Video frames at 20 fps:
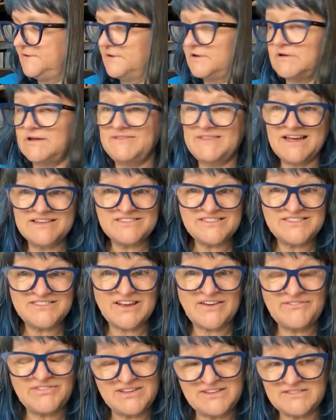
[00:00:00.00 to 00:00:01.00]
All right, that's
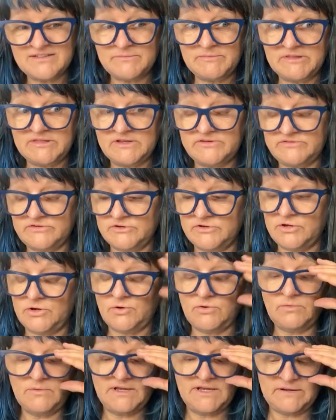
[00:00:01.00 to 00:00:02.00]
definitely something they should
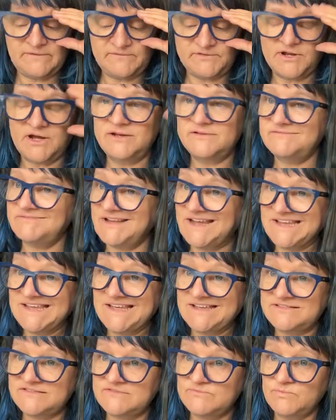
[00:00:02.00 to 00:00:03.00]
know. And if not, I
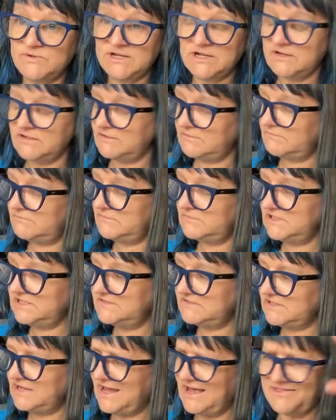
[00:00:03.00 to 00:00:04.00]
guess we're going to need
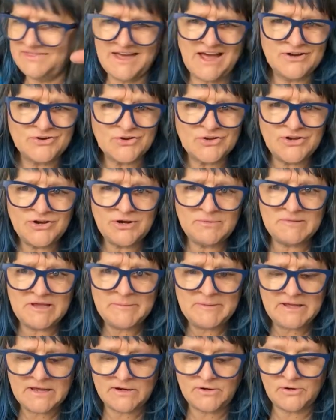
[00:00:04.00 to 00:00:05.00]
to add that earlier,
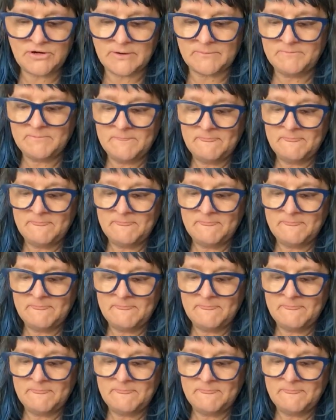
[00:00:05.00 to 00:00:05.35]
maybe. I don't know.